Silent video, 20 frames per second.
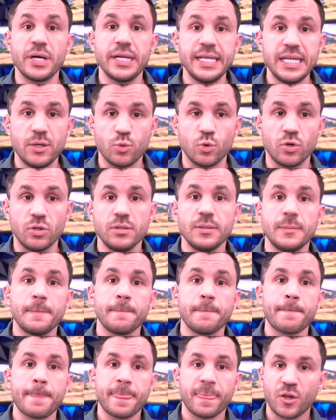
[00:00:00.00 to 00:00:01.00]
equal
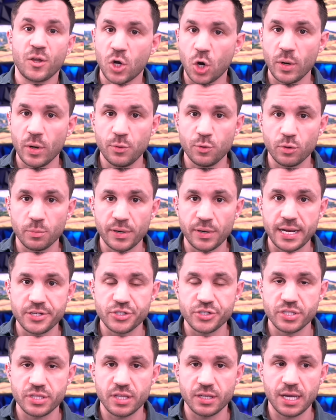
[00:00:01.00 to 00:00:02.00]
co-equal
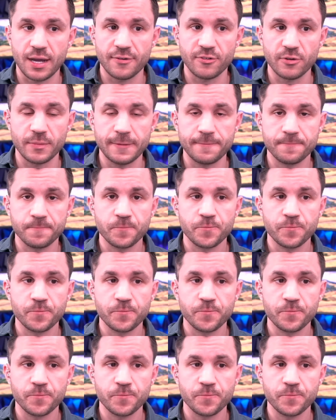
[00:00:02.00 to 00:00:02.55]
branches of the government.